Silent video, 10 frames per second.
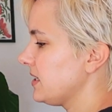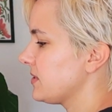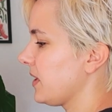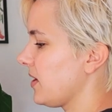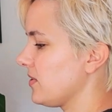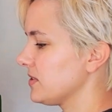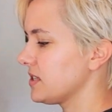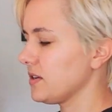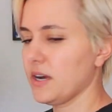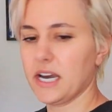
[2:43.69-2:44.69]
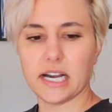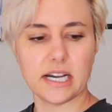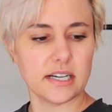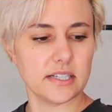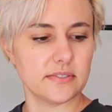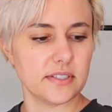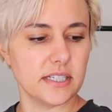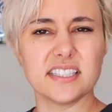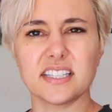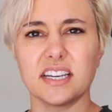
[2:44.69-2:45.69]
So I also have,
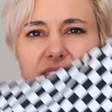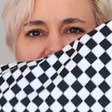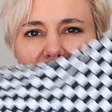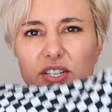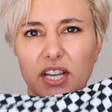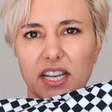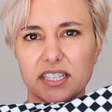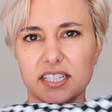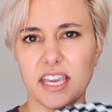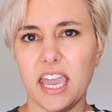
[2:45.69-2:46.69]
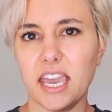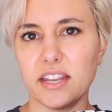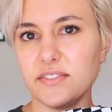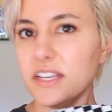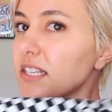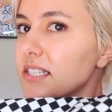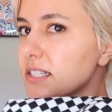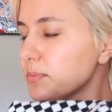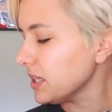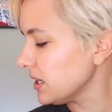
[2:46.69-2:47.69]
this is kind of like a checked canvas
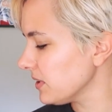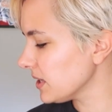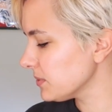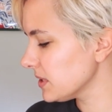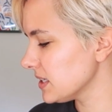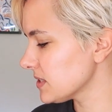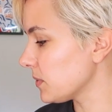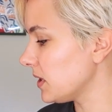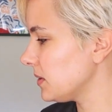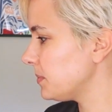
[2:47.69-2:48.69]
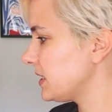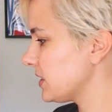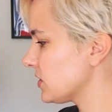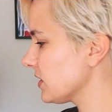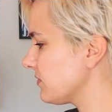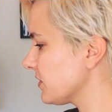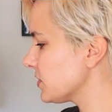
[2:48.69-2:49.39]
to play around with as well, potentially for